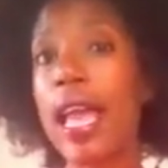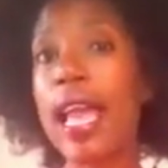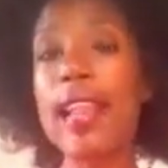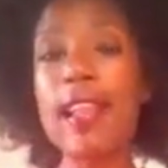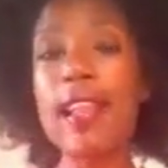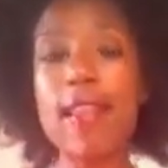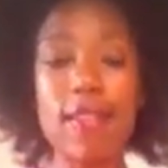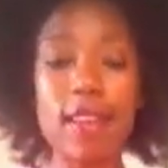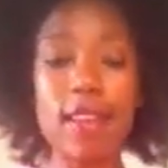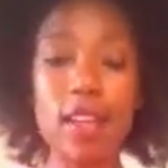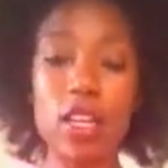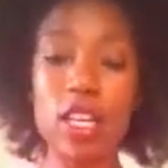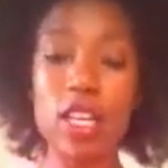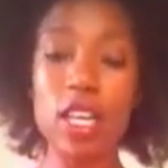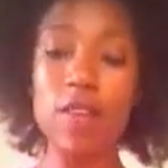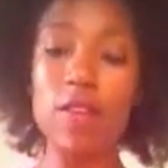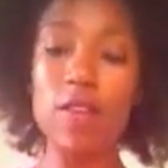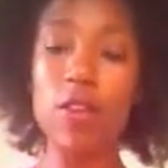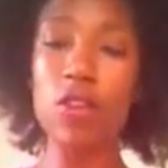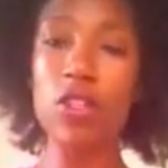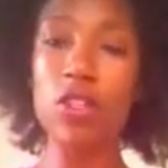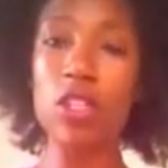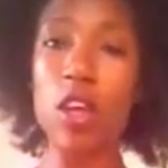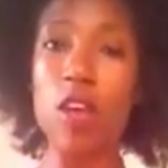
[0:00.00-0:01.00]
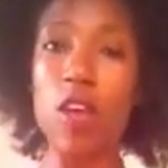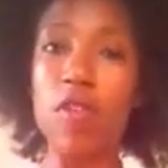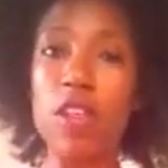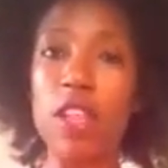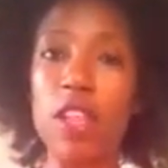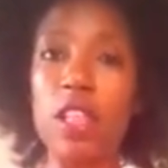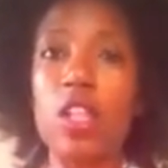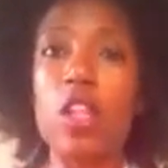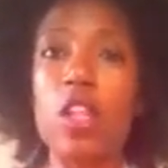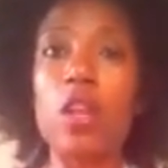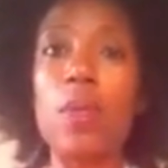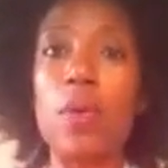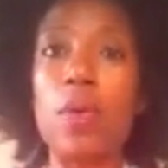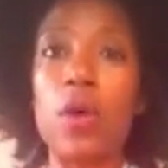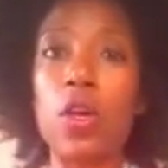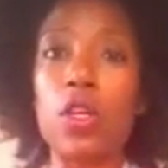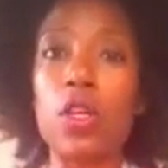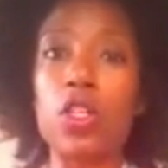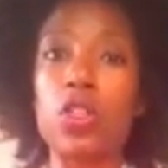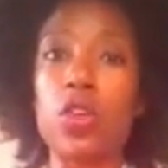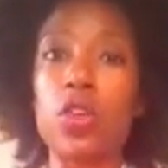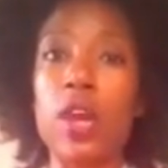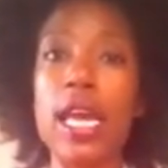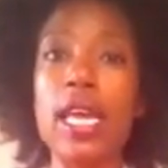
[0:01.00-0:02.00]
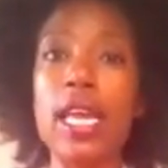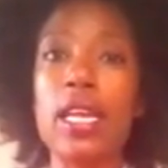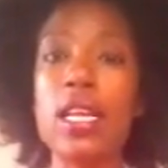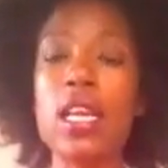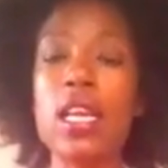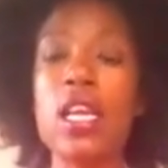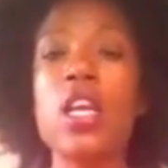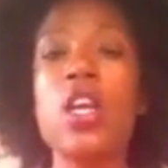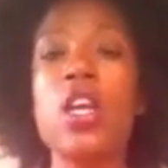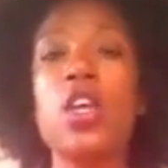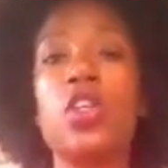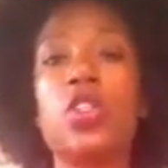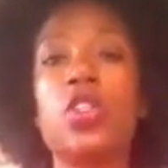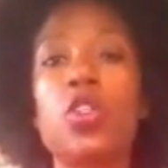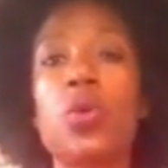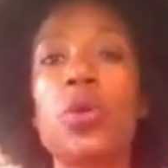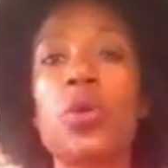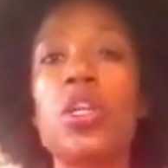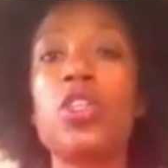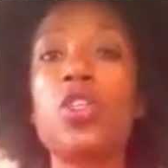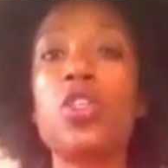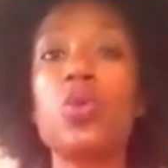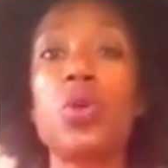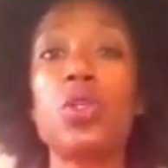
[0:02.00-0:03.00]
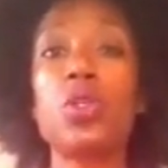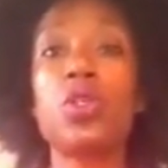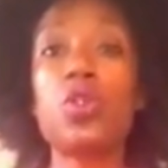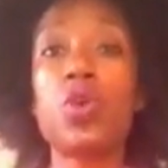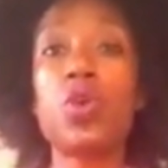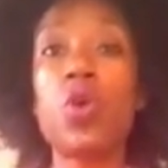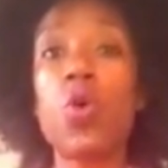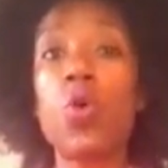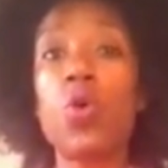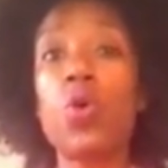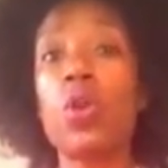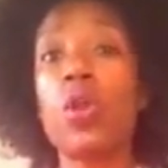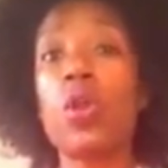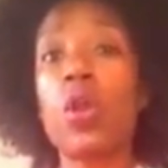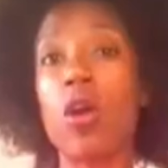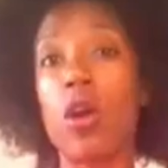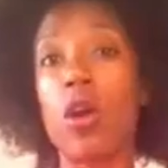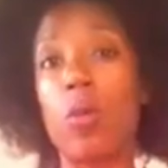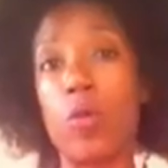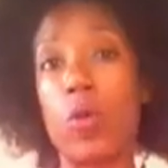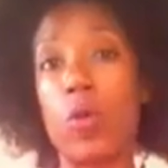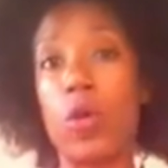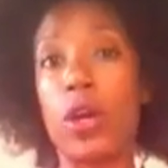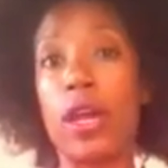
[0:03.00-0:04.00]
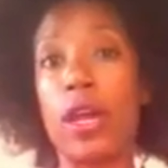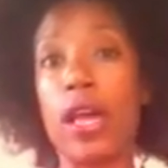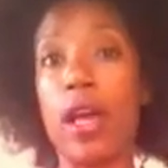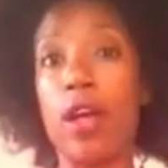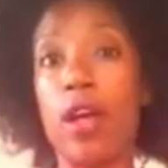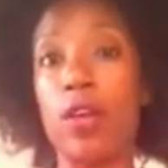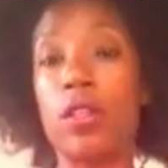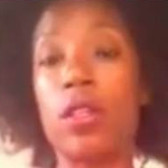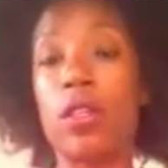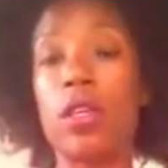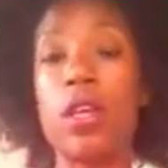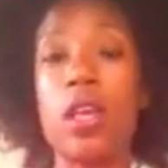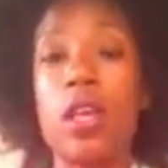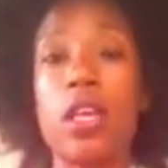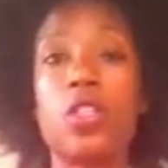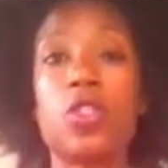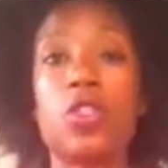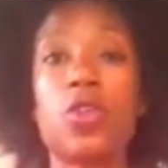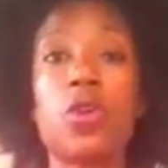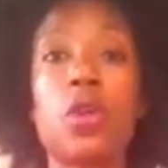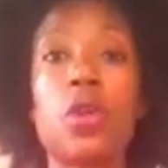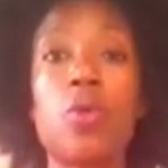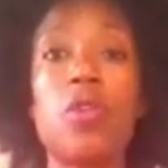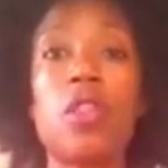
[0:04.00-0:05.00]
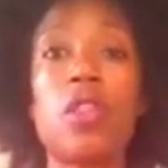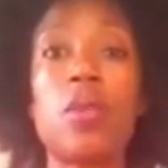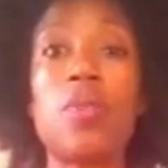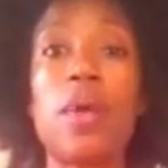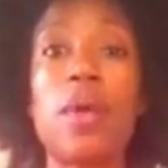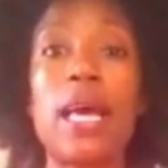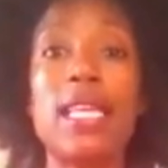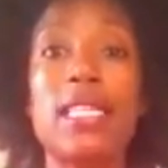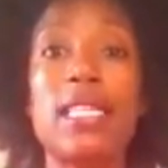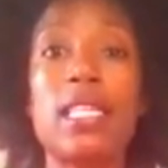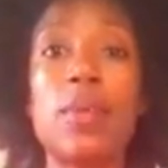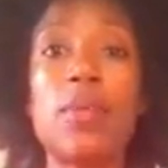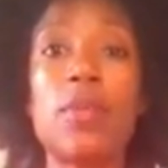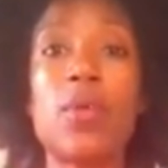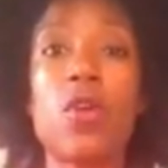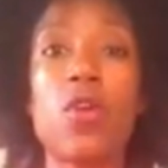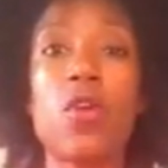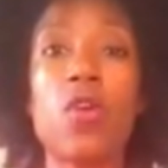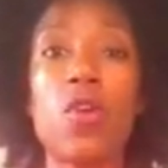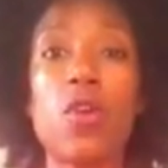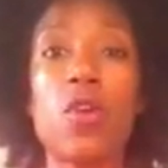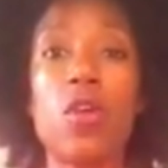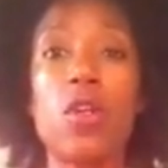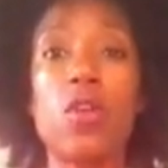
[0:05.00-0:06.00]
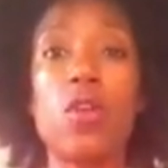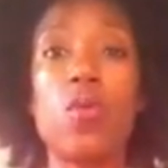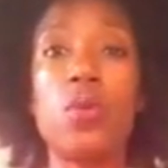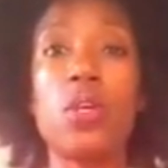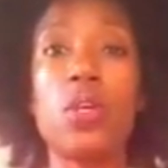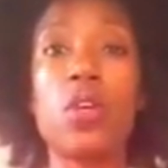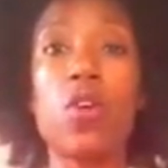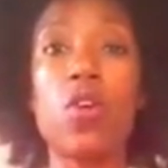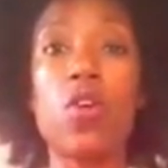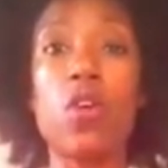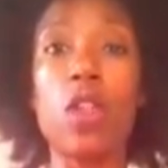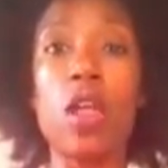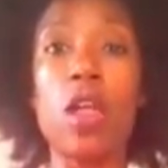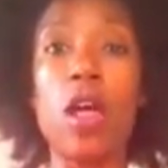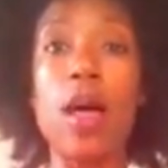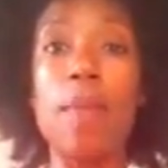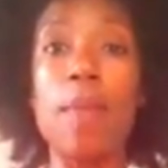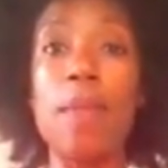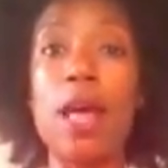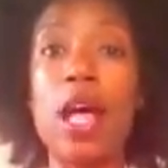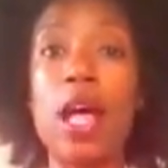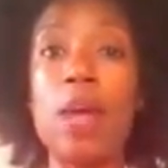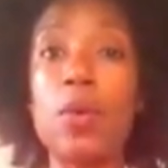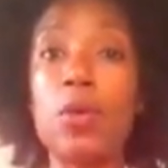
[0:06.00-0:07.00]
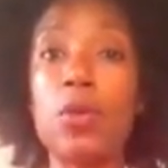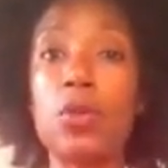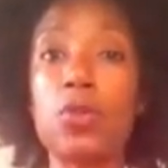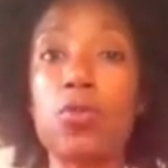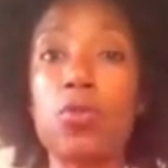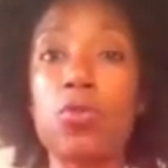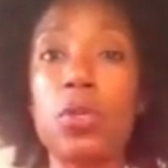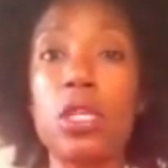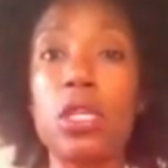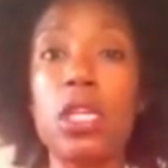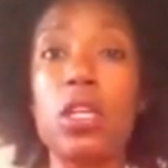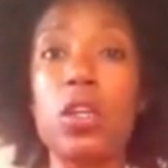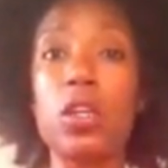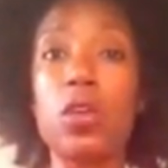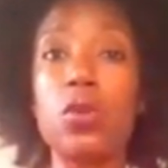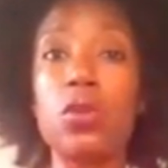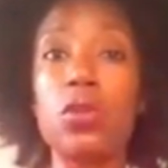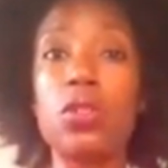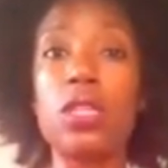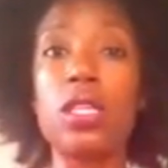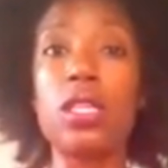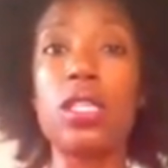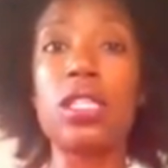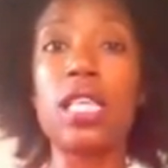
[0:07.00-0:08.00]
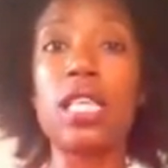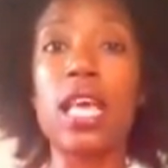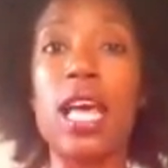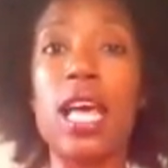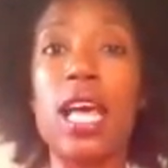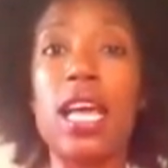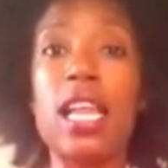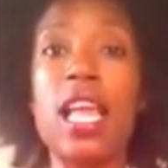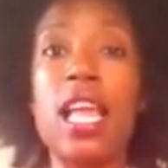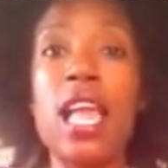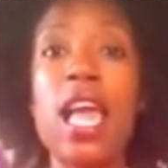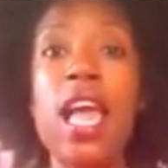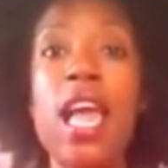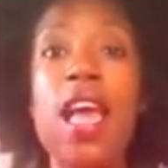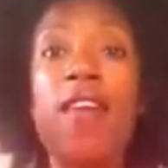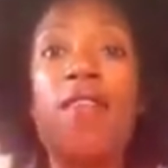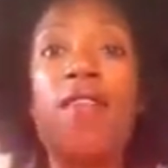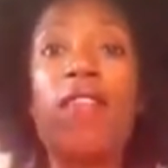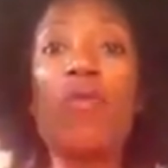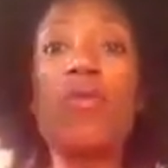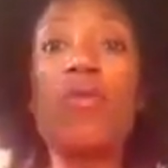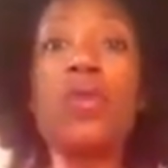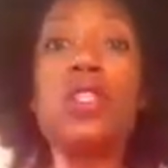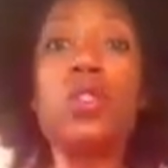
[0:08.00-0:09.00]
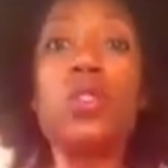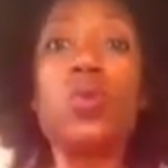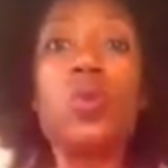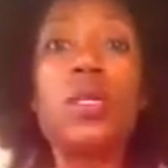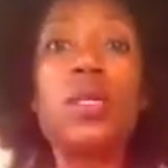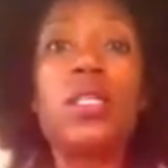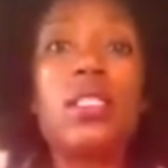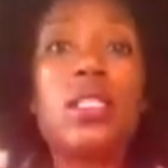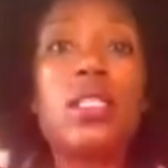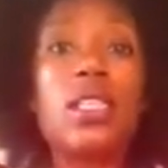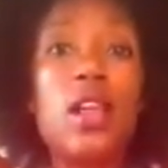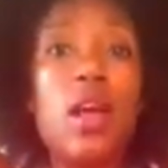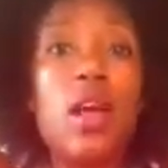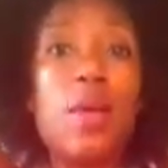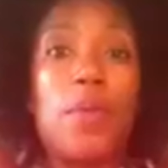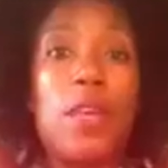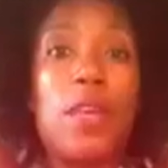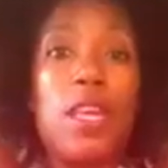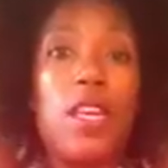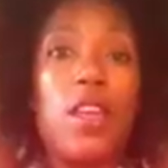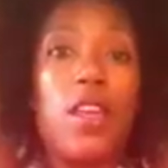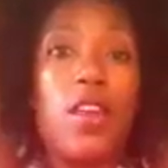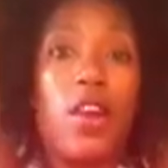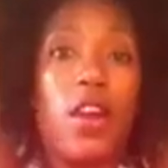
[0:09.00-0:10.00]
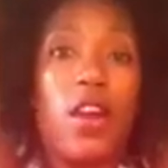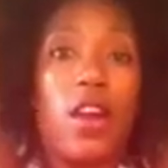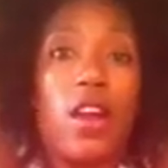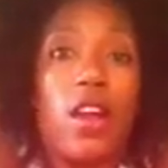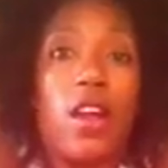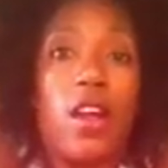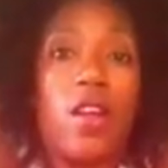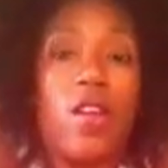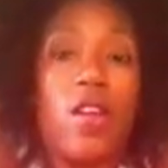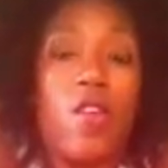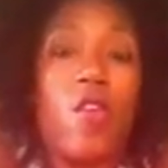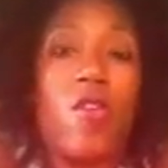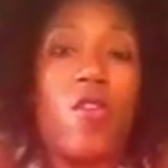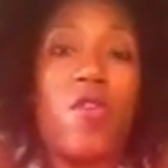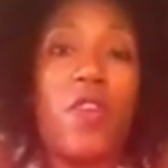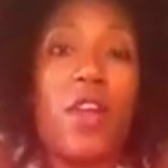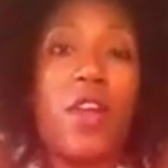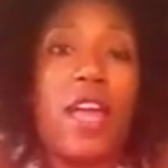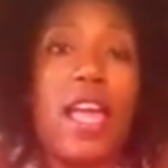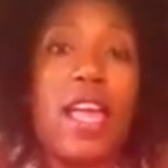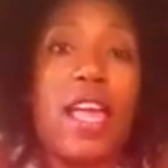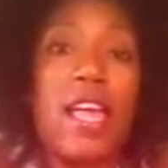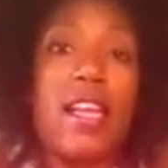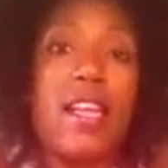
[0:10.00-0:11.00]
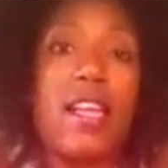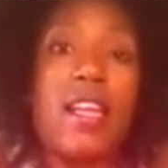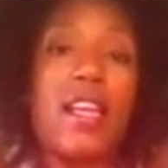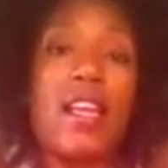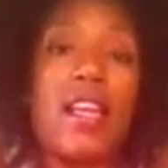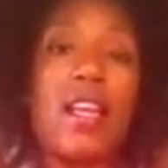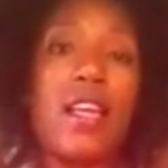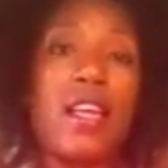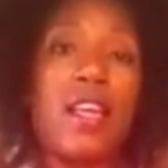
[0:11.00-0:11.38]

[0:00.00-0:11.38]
Anything to give yourself a little push, right? So we're going to do a total arm workout. Starting with a bicep curl. We curl up, elbows are really close to the side. Then we twist it up here, overhead.